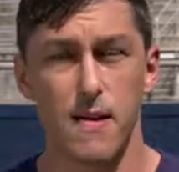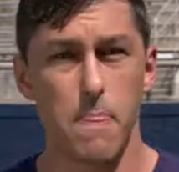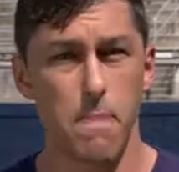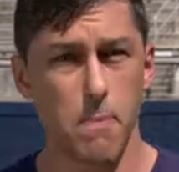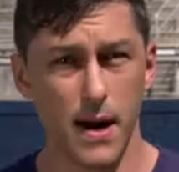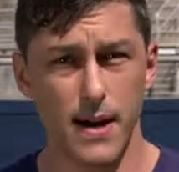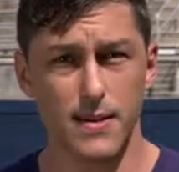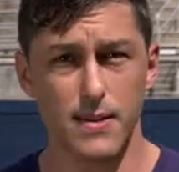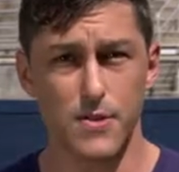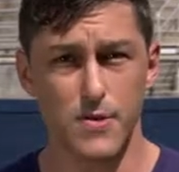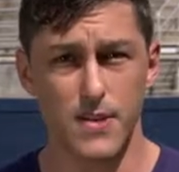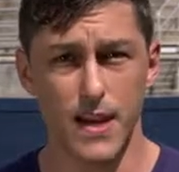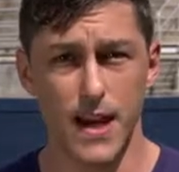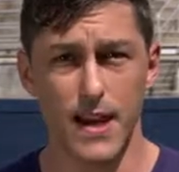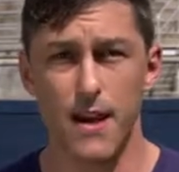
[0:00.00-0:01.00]
But, you
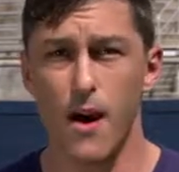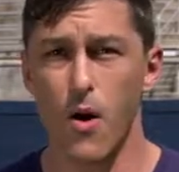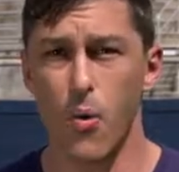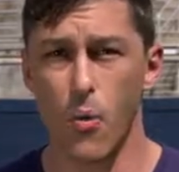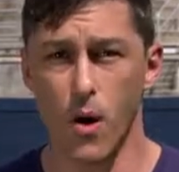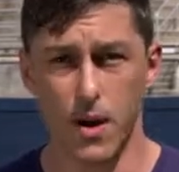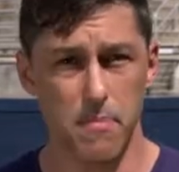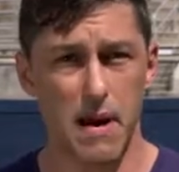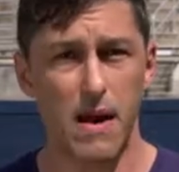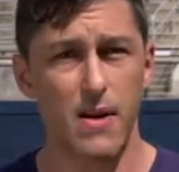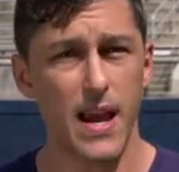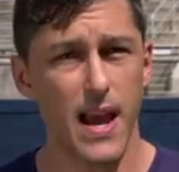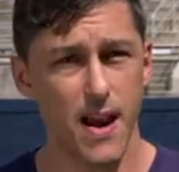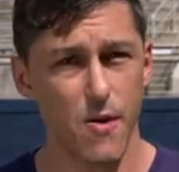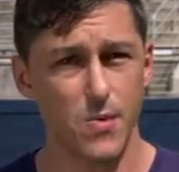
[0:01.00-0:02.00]
say, what about
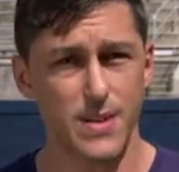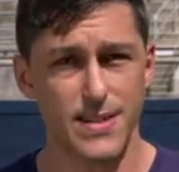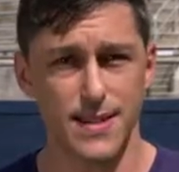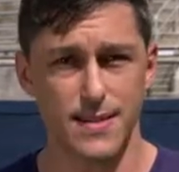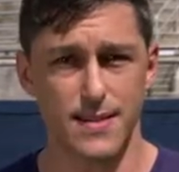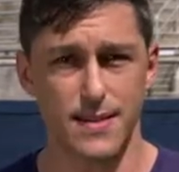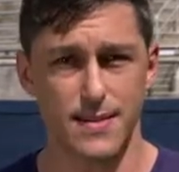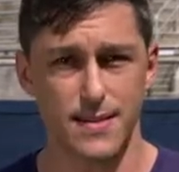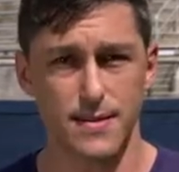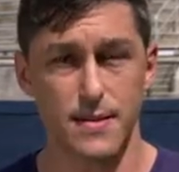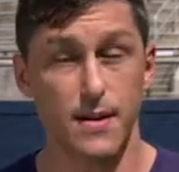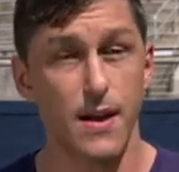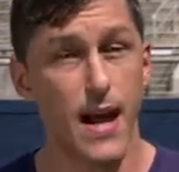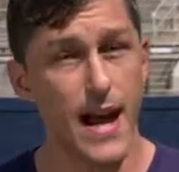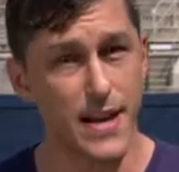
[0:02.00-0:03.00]
air resistance?
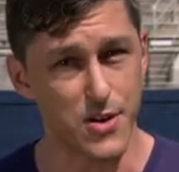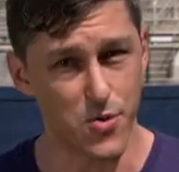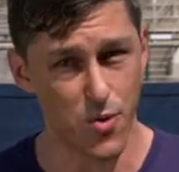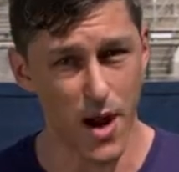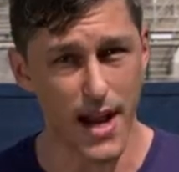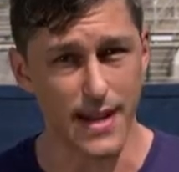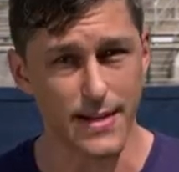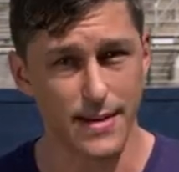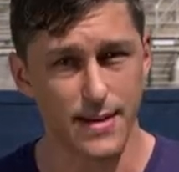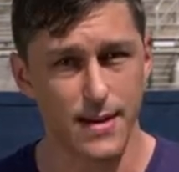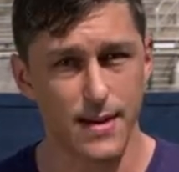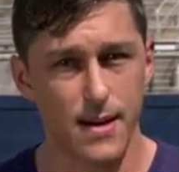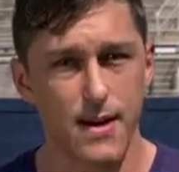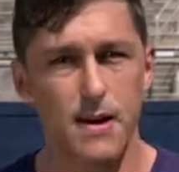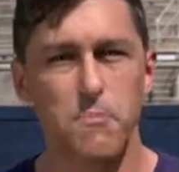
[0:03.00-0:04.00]
And you're right.
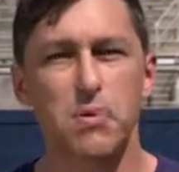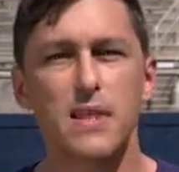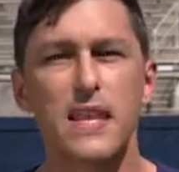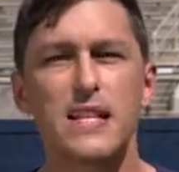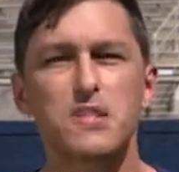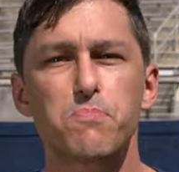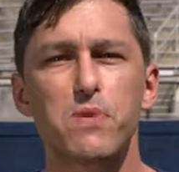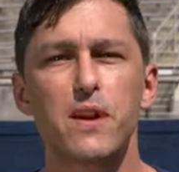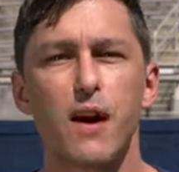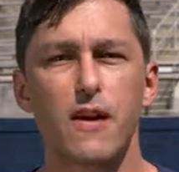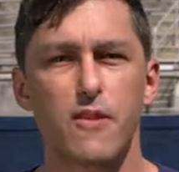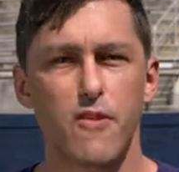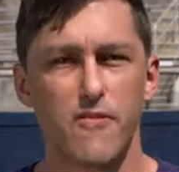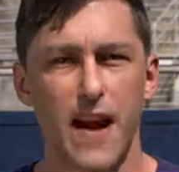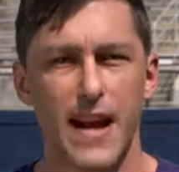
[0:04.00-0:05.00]
But let's put
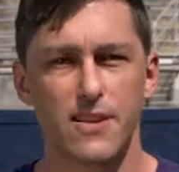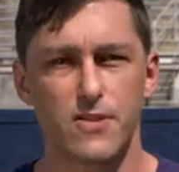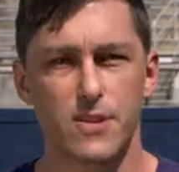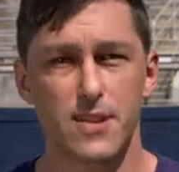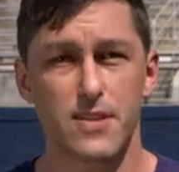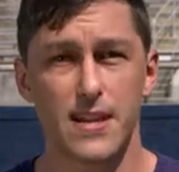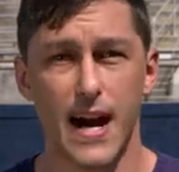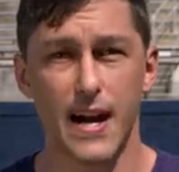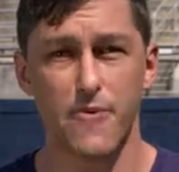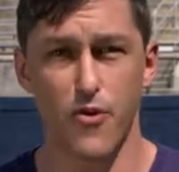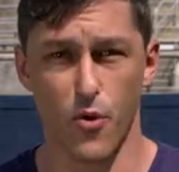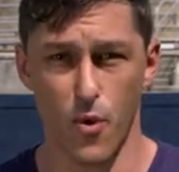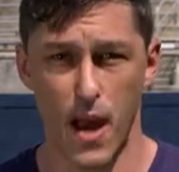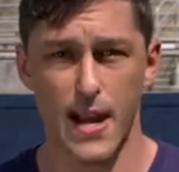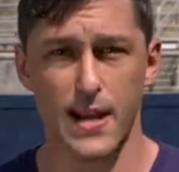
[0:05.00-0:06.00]
other factors aside
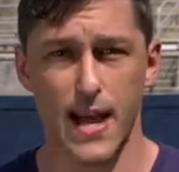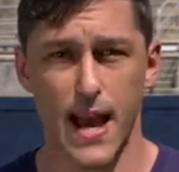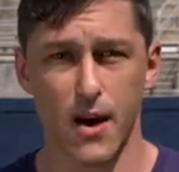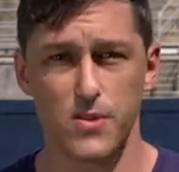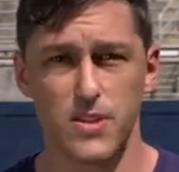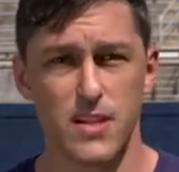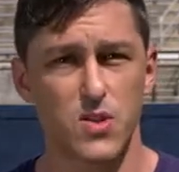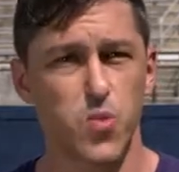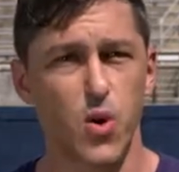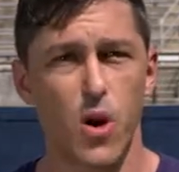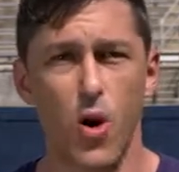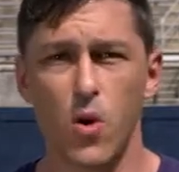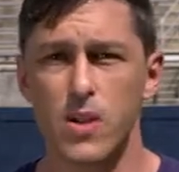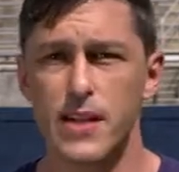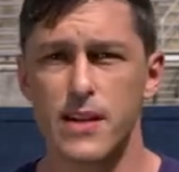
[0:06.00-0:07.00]
for right now, since we're
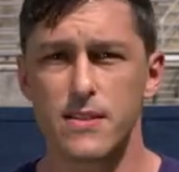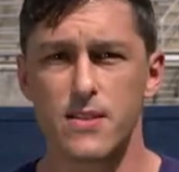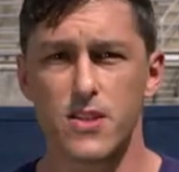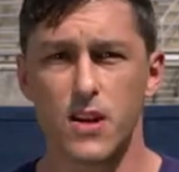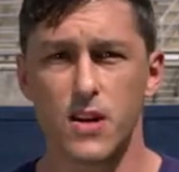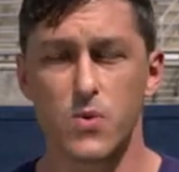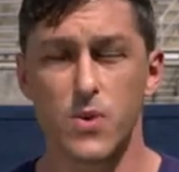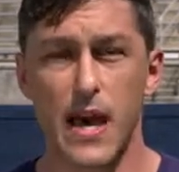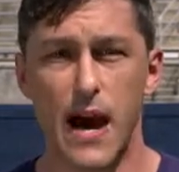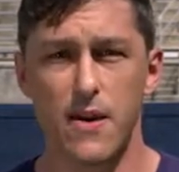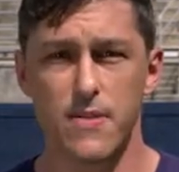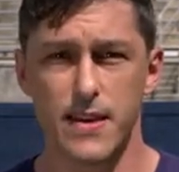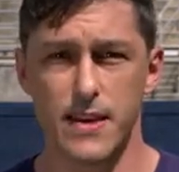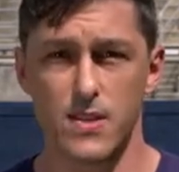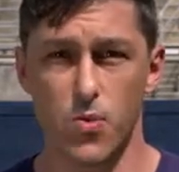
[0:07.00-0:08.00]
only concerned with how
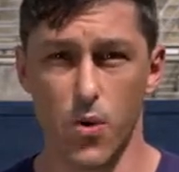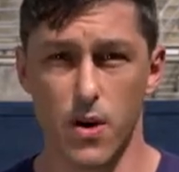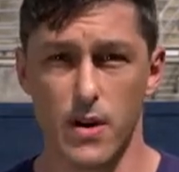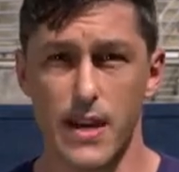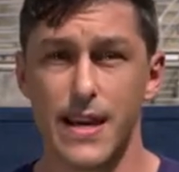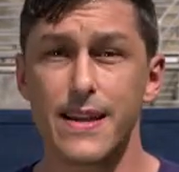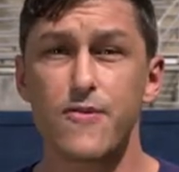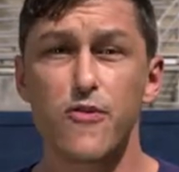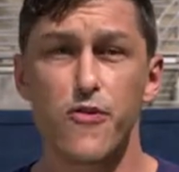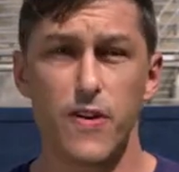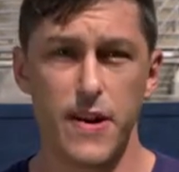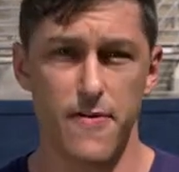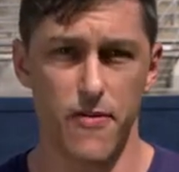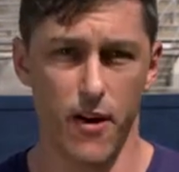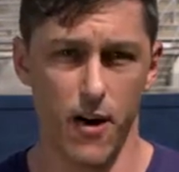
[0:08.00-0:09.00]
things work in
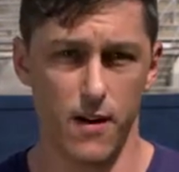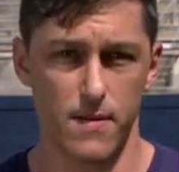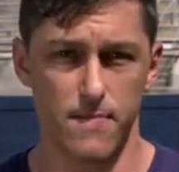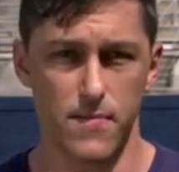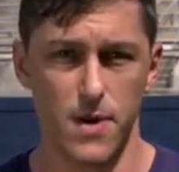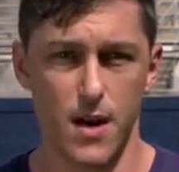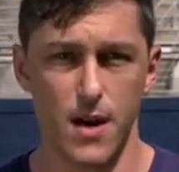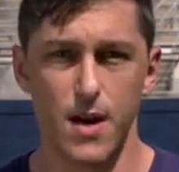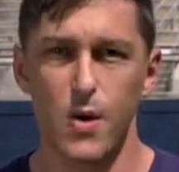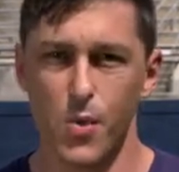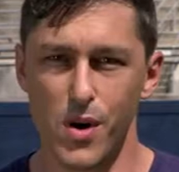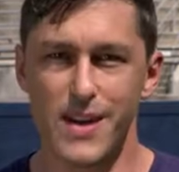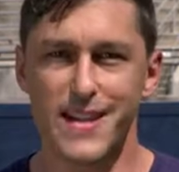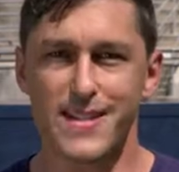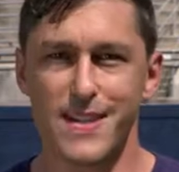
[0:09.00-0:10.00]
free fall.
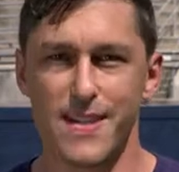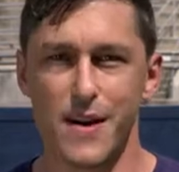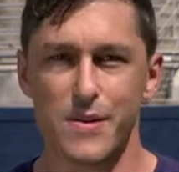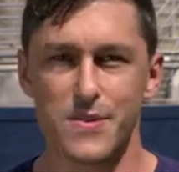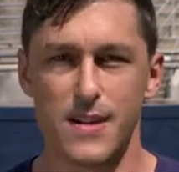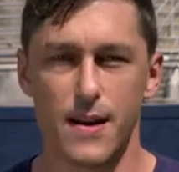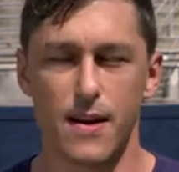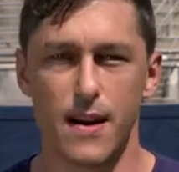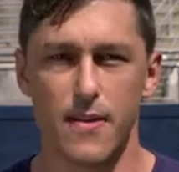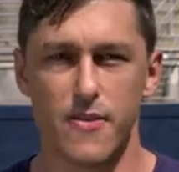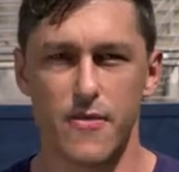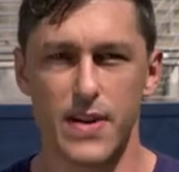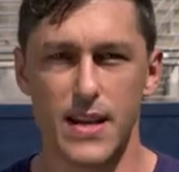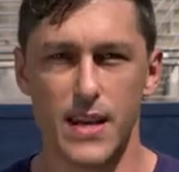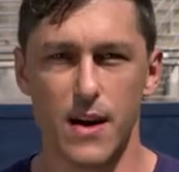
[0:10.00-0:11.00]
We'll get to those in
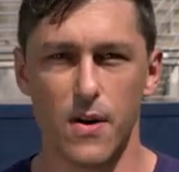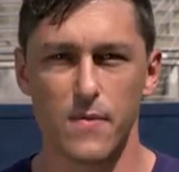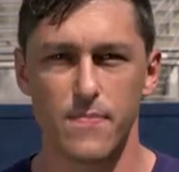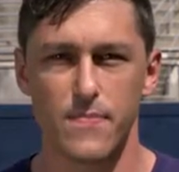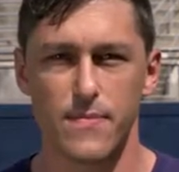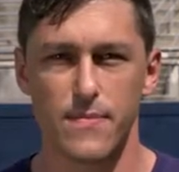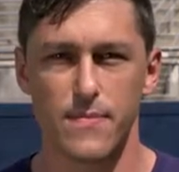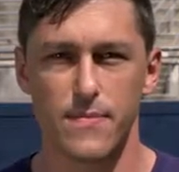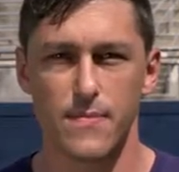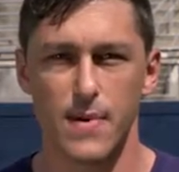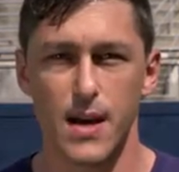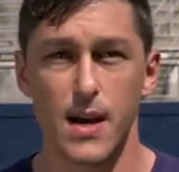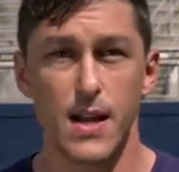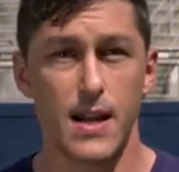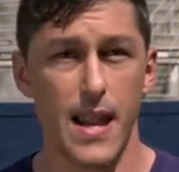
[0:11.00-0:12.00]
another video.
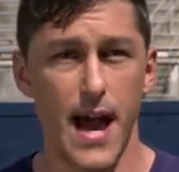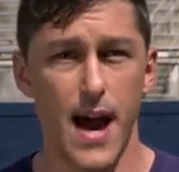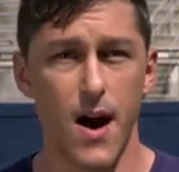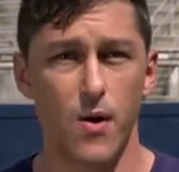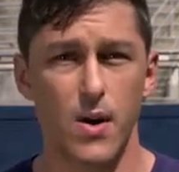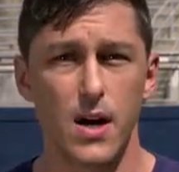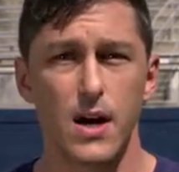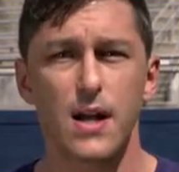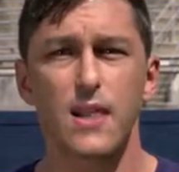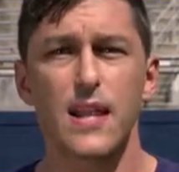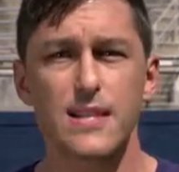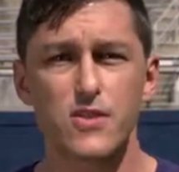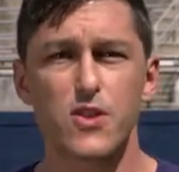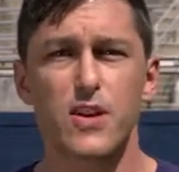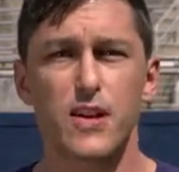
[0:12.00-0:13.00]
Now,
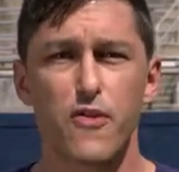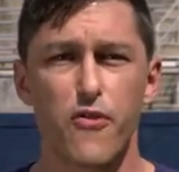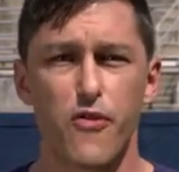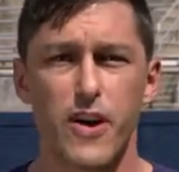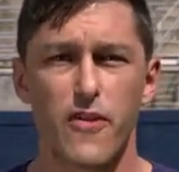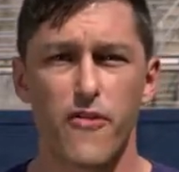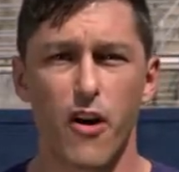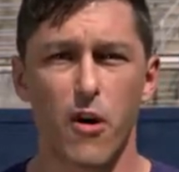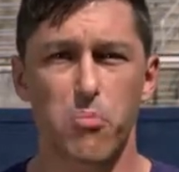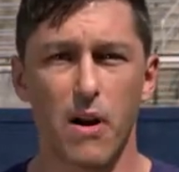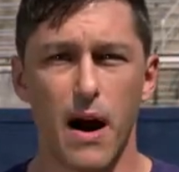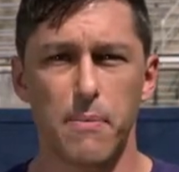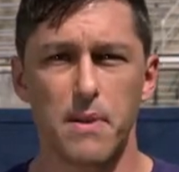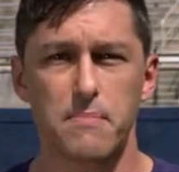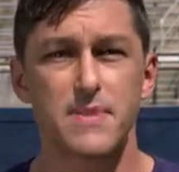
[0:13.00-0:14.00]
let's look at a free fall
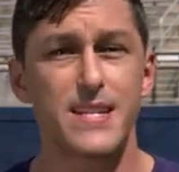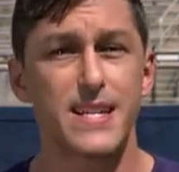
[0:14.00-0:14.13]
problem